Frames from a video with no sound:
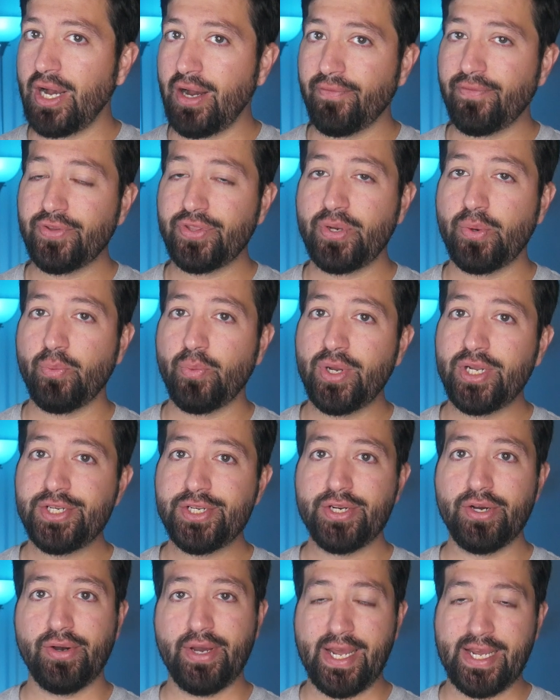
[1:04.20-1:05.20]
offer the
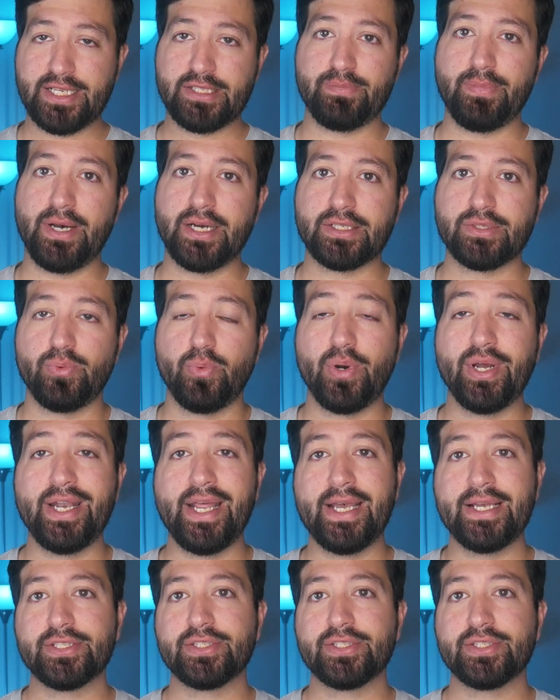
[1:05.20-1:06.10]
original Xbox One